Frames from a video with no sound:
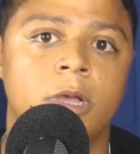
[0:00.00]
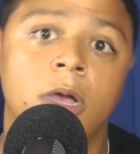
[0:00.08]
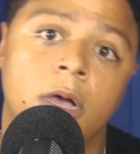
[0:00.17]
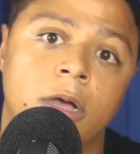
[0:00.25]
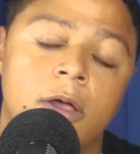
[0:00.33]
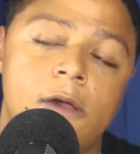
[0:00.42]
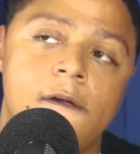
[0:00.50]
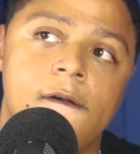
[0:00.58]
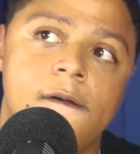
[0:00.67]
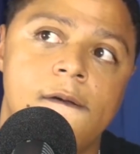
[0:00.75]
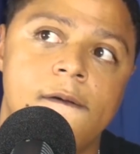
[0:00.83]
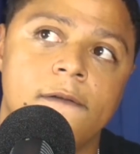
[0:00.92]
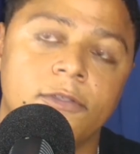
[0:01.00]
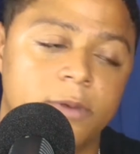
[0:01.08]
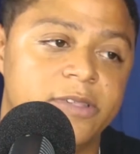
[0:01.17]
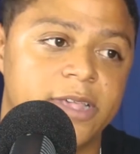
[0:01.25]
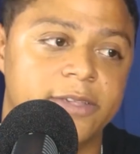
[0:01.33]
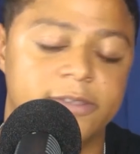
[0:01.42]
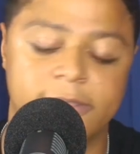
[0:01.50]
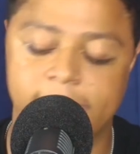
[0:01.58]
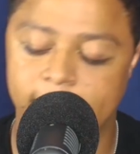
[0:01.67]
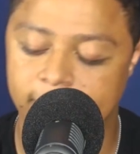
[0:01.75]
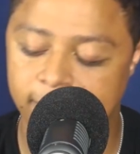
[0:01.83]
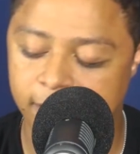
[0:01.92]
ugh. That's what he says.
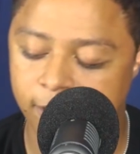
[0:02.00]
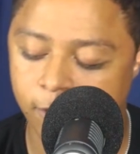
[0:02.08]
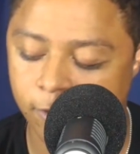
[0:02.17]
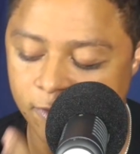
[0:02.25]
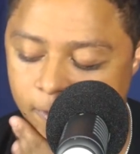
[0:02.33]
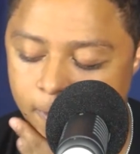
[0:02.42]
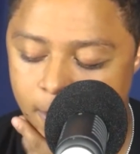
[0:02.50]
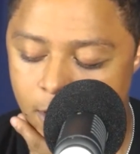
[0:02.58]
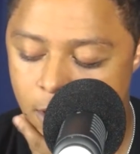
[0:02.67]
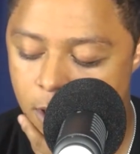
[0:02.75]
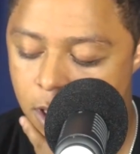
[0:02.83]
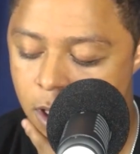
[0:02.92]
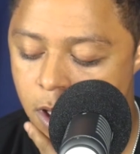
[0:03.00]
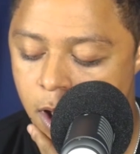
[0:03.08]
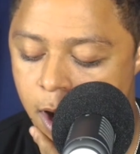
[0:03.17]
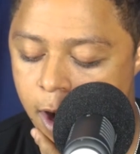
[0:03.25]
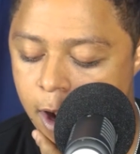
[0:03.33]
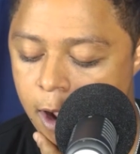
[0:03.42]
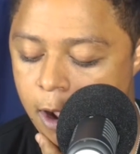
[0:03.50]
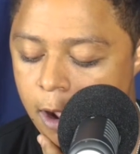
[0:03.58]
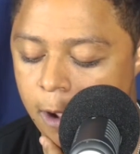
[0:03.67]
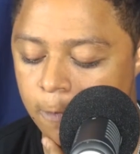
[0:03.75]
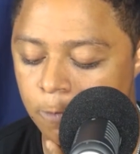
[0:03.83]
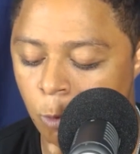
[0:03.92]
Then he goes,
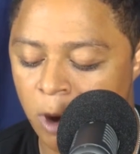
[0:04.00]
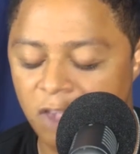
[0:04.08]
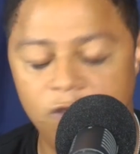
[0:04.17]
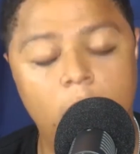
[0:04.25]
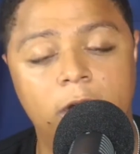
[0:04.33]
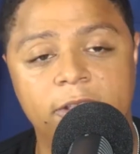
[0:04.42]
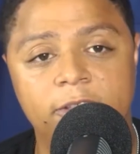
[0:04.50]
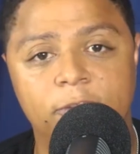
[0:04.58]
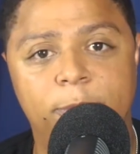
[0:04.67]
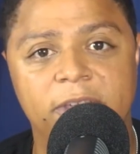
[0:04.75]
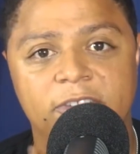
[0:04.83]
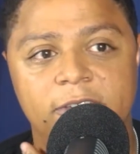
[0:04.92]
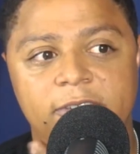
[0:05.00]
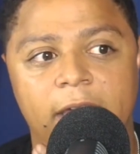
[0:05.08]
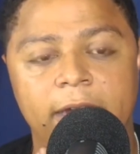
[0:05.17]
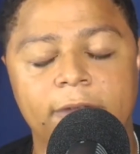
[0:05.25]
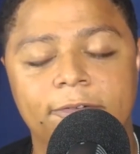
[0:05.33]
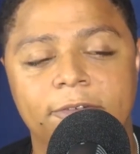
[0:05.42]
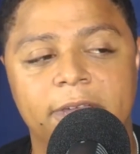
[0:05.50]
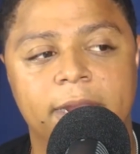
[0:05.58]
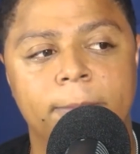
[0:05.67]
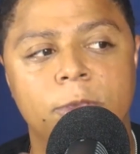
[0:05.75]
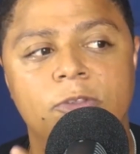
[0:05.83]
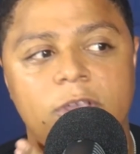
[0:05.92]
when I started in this business, I'll never forget a
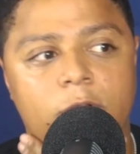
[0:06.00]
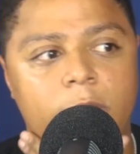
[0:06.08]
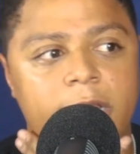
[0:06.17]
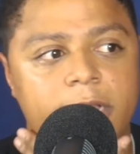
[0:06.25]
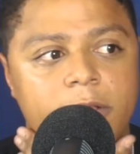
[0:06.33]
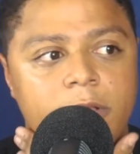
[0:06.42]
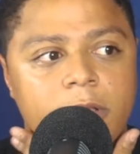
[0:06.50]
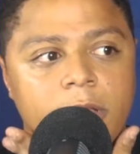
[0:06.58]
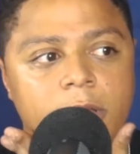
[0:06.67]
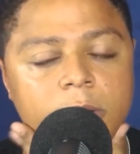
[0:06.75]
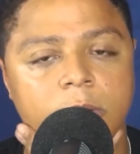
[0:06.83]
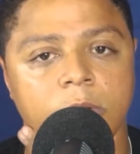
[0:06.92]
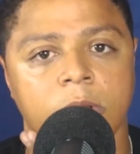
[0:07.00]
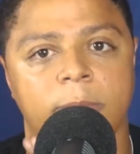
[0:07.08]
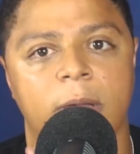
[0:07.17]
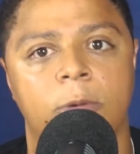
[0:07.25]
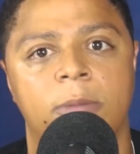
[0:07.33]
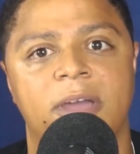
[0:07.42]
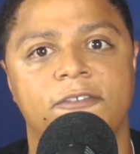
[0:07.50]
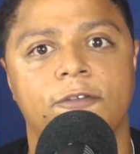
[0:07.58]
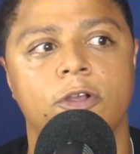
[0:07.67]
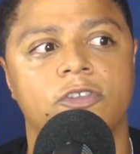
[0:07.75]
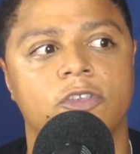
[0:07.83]
music critic about one of my first